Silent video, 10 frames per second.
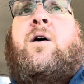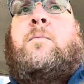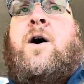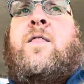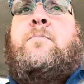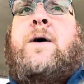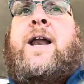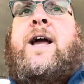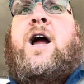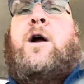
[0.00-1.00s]
a month
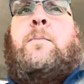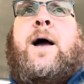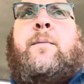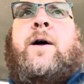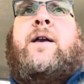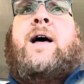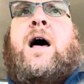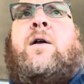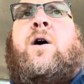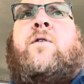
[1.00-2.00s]
Medicare payment. I
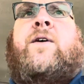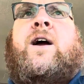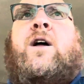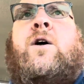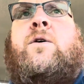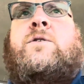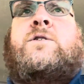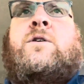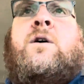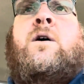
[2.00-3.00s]
don't know if it
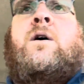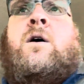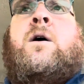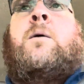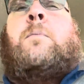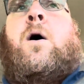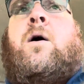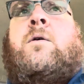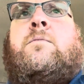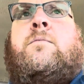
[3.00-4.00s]
includes
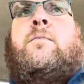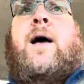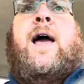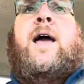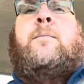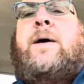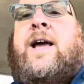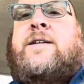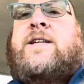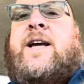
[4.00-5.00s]
part A,
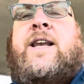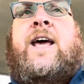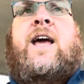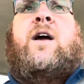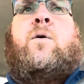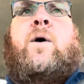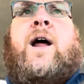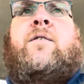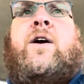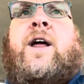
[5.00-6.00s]
B, C, D, or
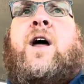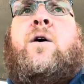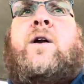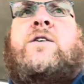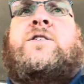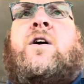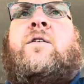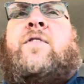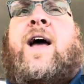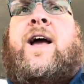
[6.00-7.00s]
whatever. You know, there's
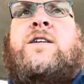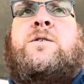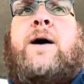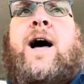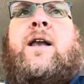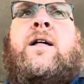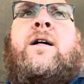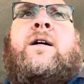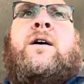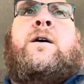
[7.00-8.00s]
certain things about
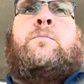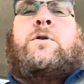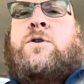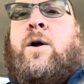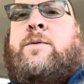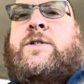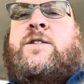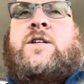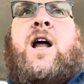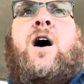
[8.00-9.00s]

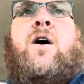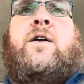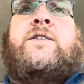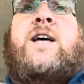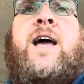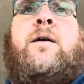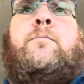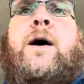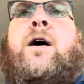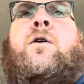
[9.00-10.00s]
prescriptions and all. This ain't
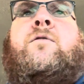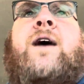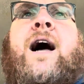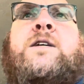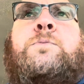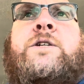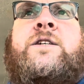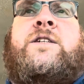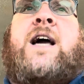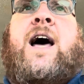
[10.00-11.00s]
medical advice, but
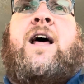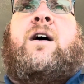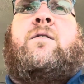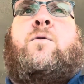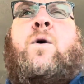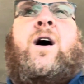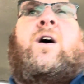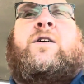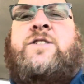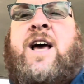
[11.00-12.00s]
just kind of what I
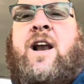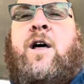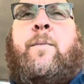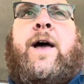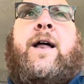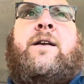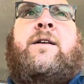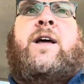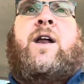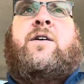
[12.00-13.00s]
understand a little bit.
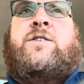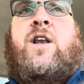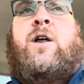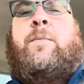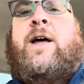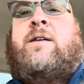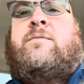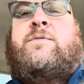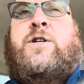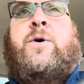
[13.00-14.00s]
You know, there's a little bit
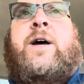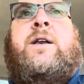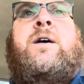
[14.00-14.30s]
to it.